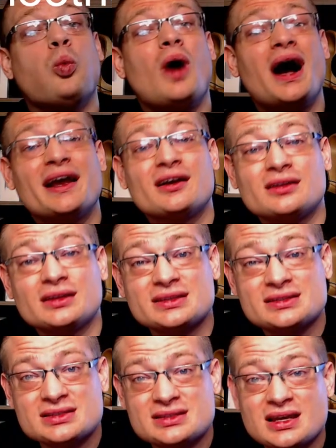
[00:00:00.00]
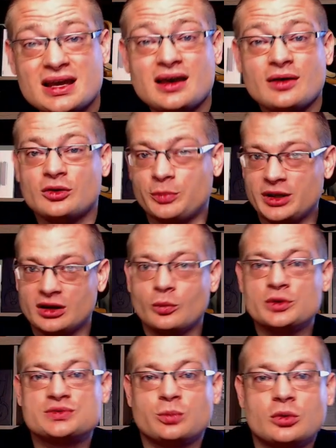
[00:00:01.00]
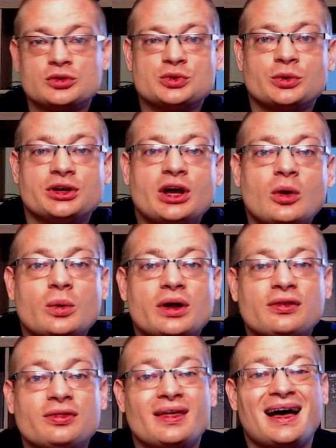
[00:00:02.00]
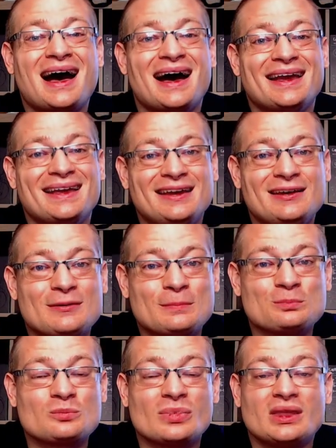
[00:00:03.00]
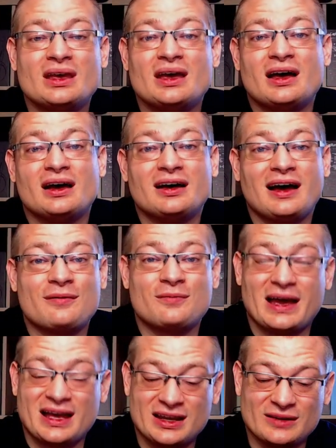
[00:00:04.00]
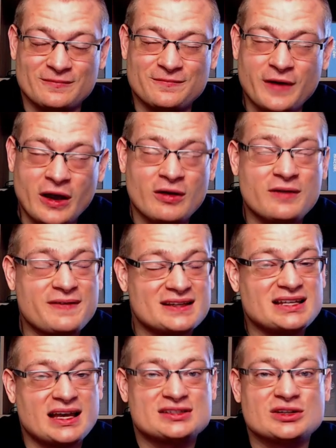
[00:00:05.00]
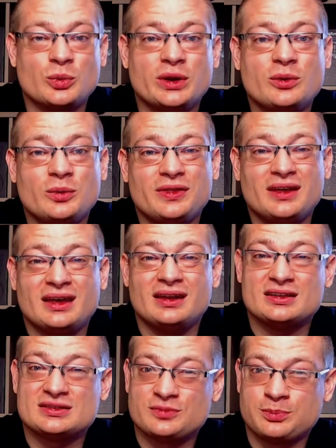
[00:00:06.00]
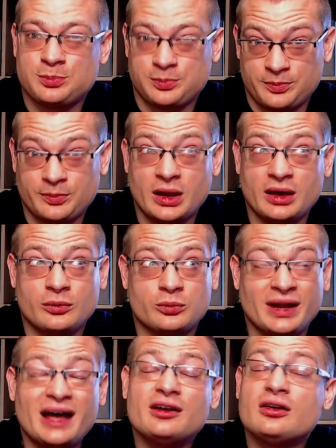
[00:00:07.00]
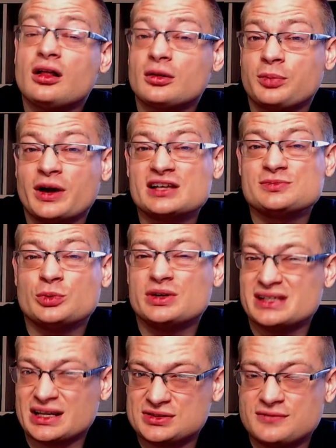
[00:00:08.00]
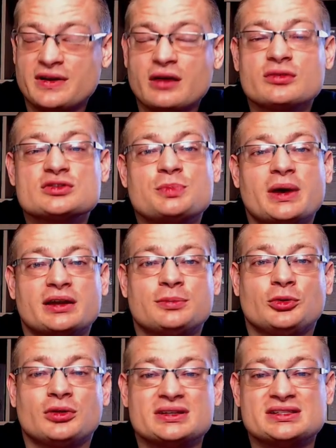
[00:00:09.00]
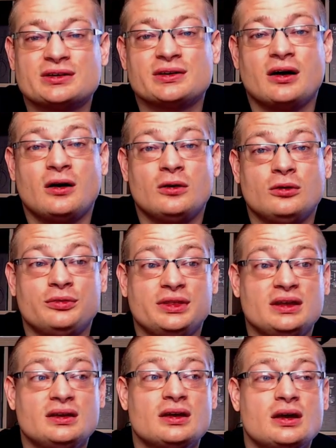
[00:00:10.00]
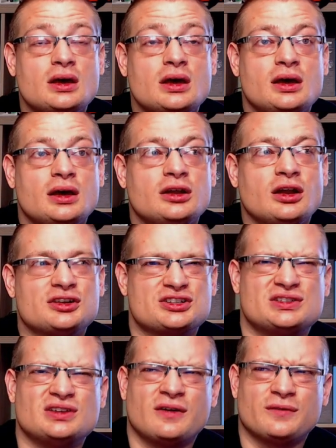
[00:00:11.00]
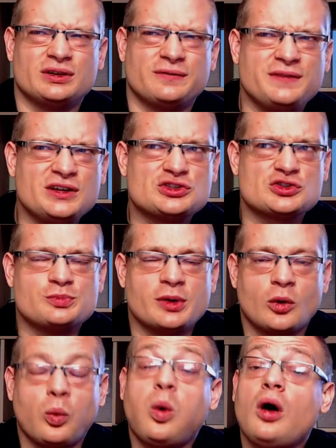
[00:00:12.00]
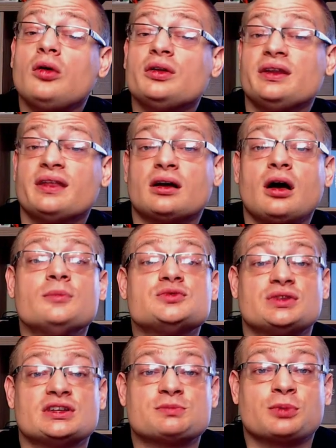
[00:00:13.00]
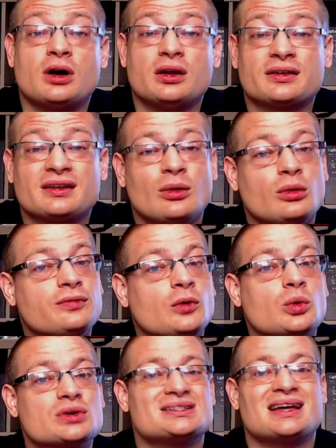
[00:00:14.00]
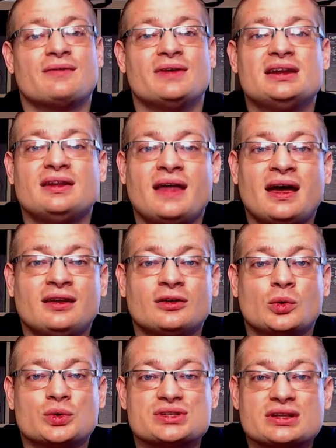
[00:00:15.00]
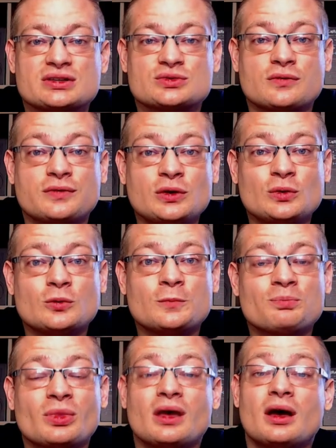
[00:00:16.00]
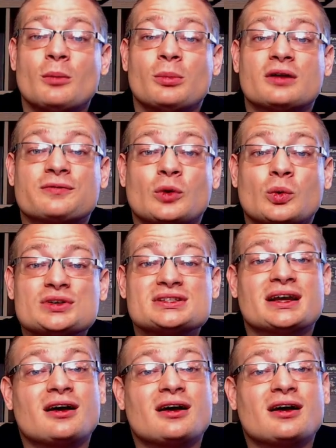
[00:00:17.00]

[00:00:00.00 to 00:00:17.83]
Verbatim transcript: wireless, depending on which world you want to go with, IEM. I've had a very fantastic week with it, and its $900 price point is actually very respectable considering all the not really features but quality that comes with this product. And I will of course dive into that in the course of this review. But of course, like